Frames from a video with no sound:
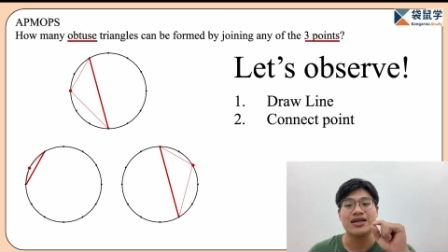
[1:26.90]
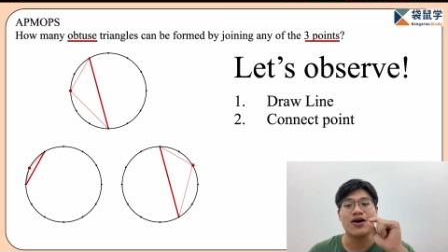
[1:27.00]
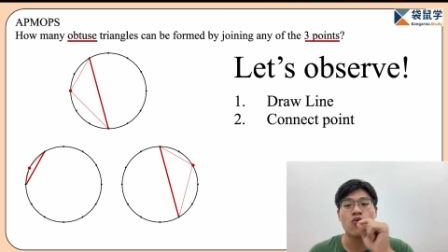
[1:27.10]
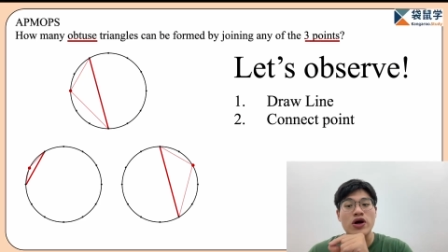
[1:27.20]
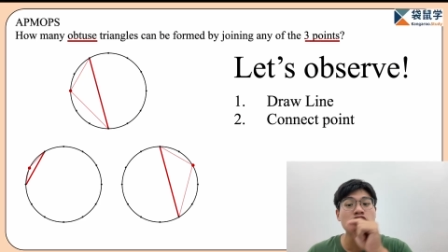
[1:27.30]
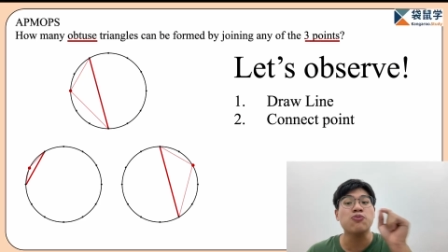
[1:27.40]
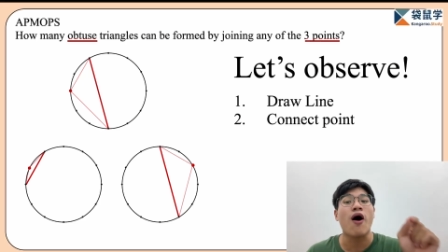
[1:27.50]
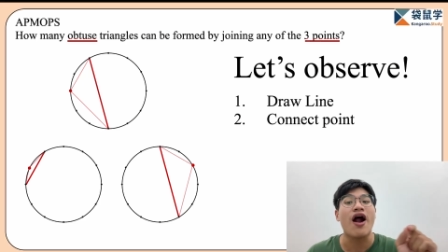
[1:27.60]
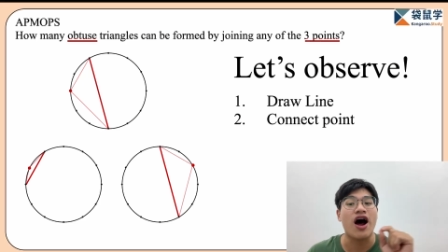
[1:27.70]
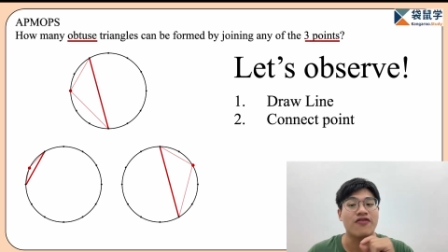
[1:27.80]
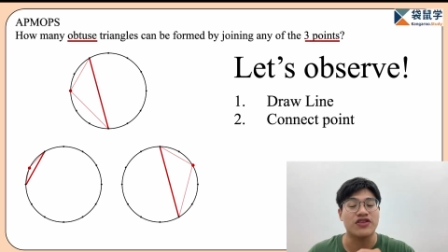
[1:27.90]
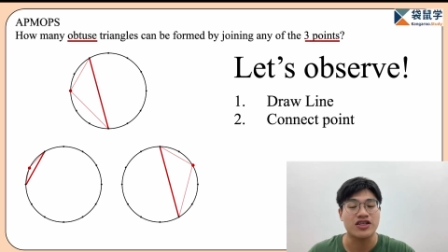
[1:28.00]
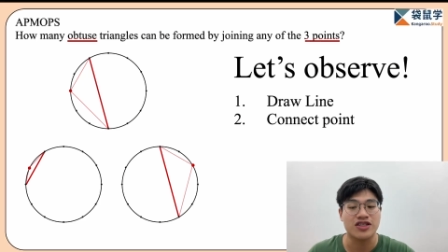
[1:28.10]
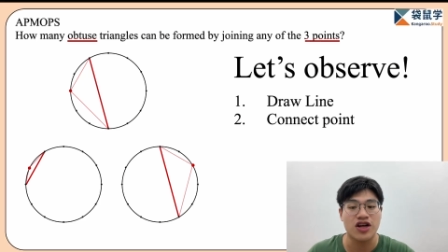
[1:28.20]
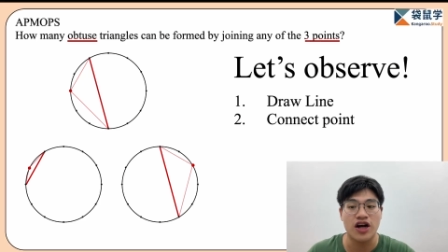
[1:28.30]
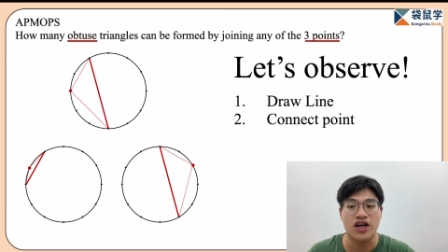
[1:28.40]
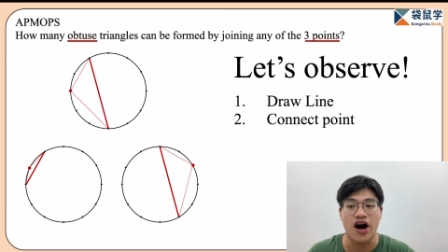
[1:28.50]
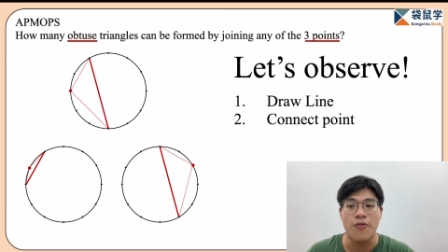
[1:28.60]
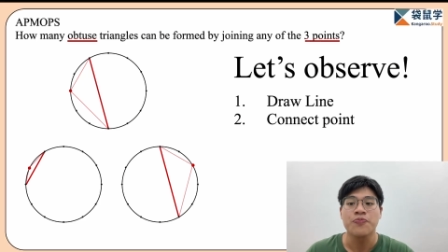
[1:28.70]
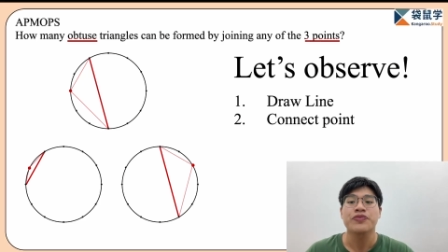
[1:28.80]
which part of the
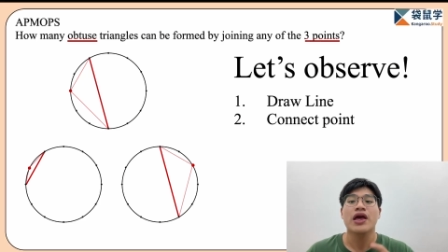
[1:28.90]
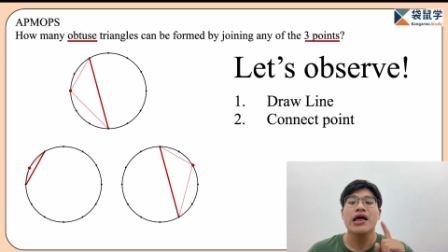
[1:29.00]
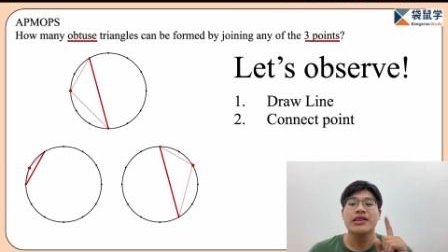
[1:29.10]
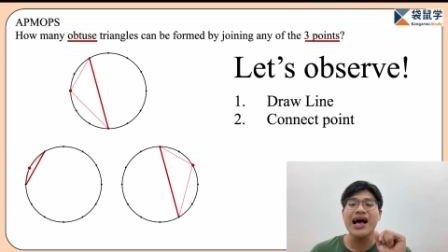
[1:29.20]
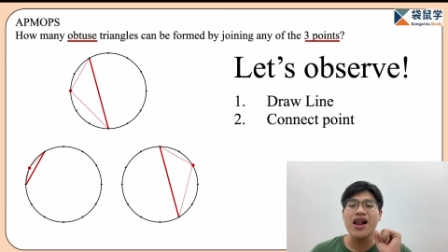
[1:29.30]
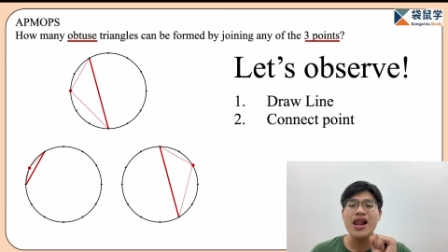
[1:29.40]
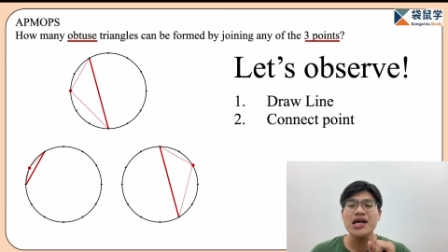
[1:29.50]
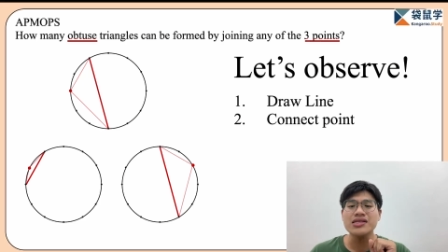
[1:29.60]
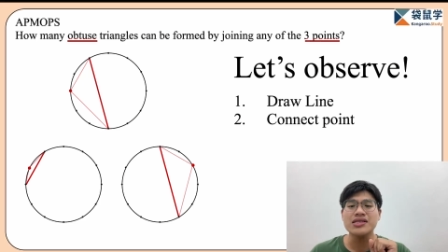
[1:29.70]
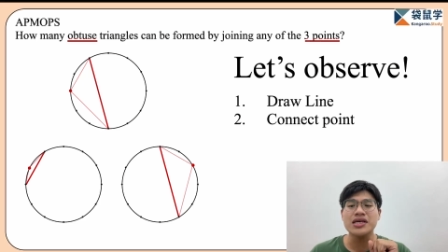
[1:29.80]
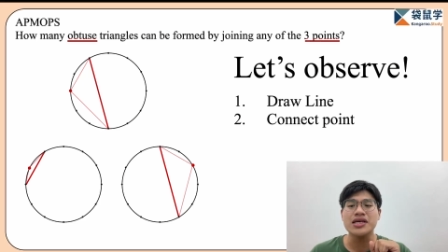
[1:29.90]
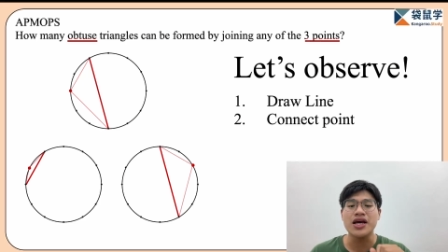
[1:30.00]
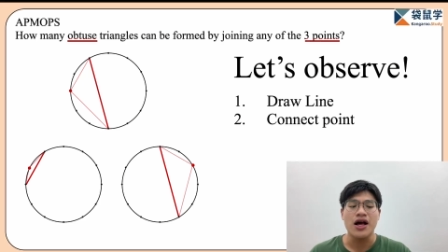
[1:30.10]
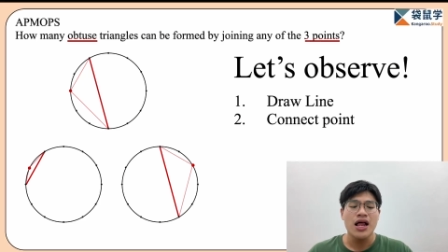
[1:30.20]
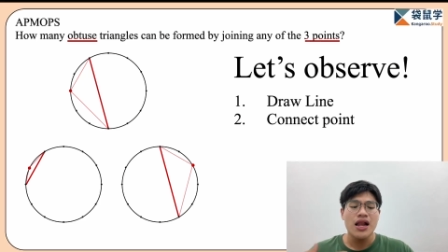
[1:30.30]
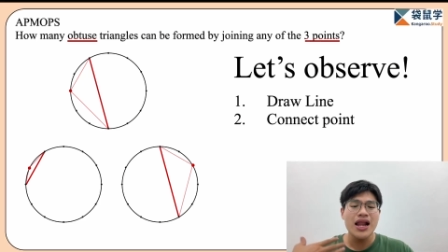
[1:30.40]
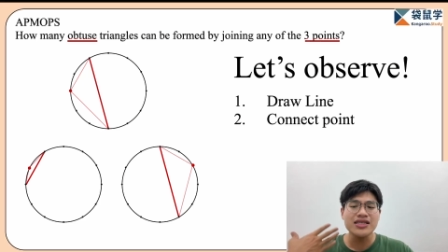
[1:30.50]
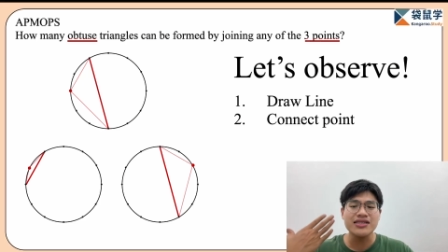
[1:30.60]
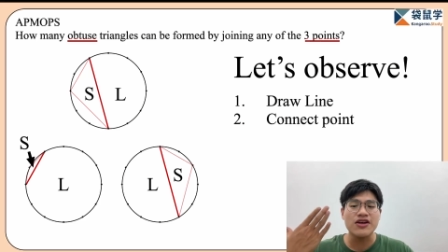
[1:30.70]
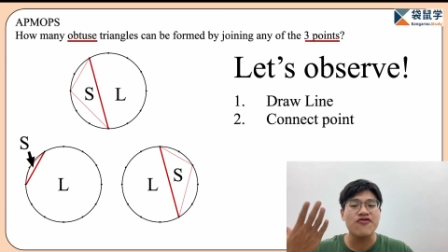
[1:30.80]
circle? Now let's see here.
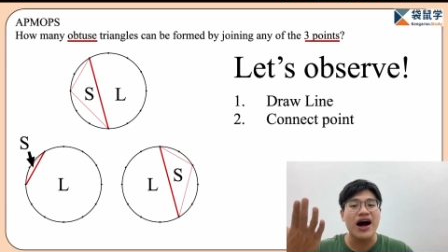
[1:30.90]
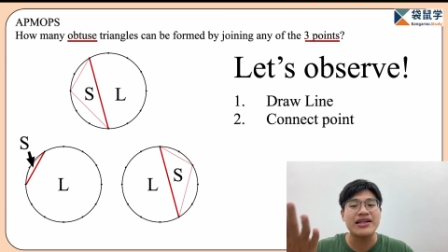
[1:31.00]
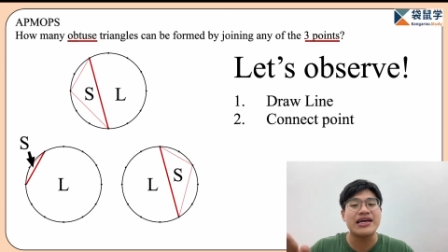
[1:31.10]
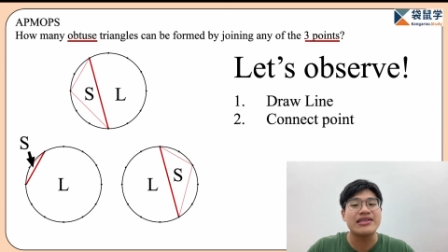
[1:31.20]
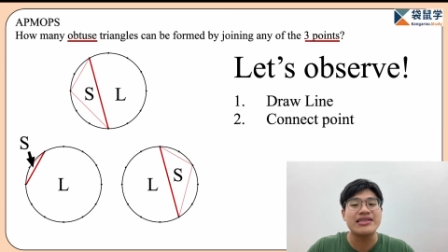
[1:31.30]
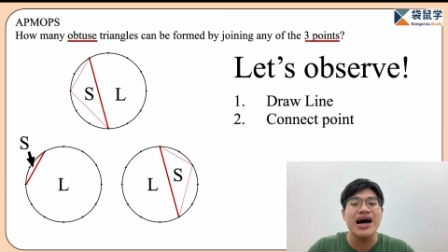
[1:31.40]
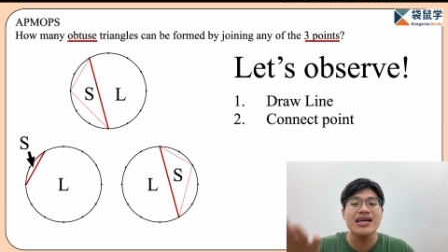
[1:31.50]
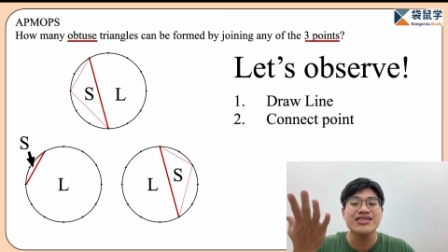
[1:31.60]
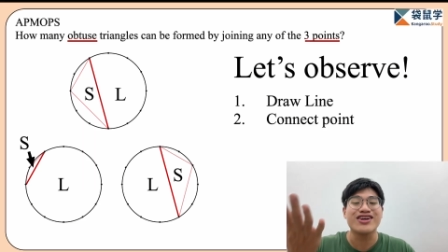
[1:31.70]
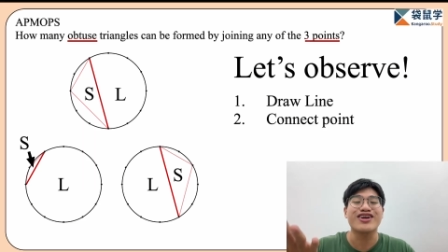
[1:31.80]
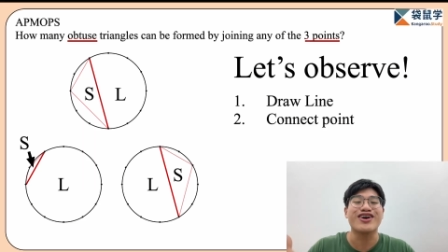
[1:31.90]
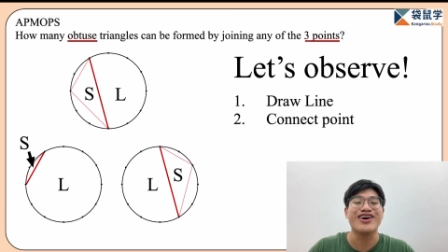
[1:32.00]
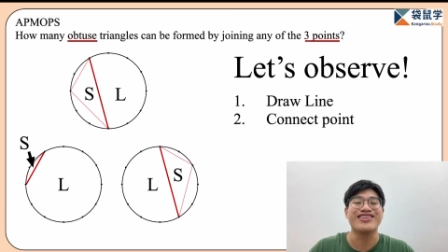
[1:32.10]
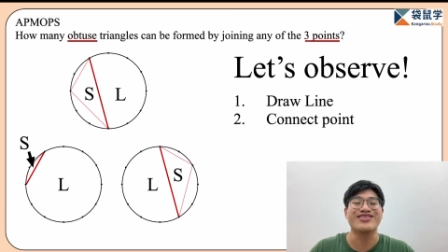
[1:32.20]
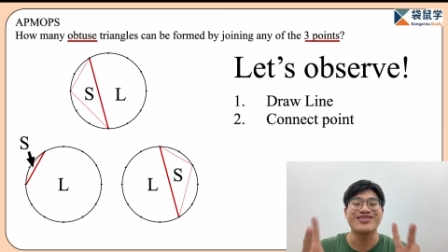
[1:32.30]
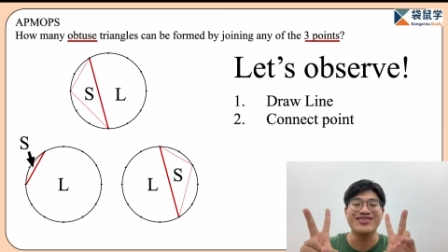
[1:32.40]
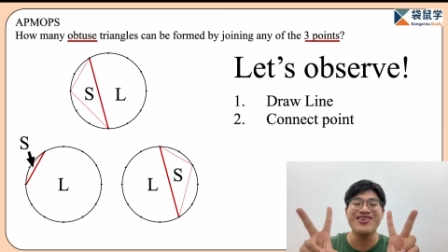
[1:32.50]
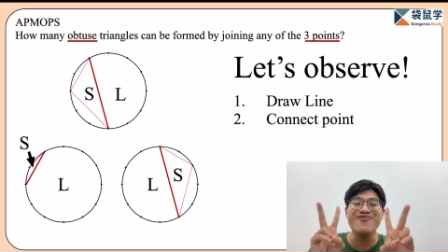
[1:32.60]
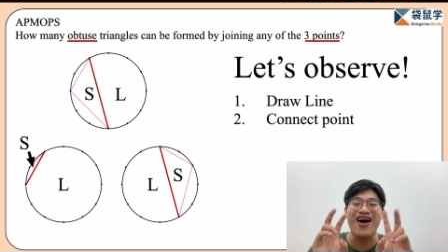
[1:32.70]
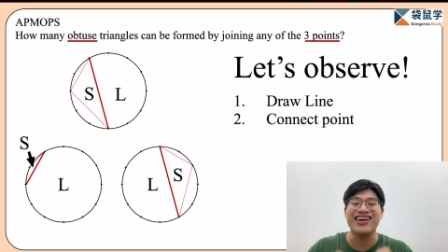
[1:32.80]
Let's divide the circle into
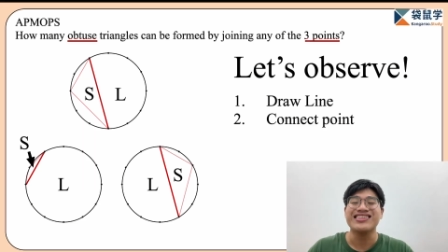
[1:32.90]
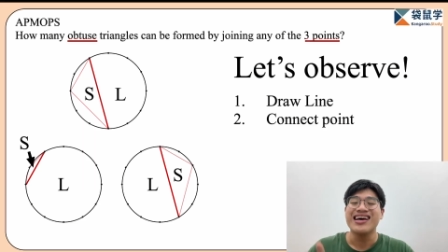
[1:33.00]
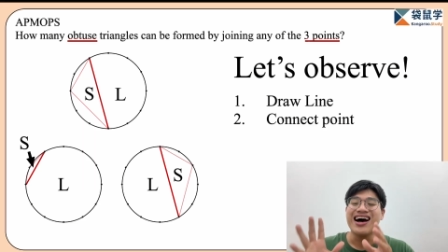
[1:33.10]
2 parts.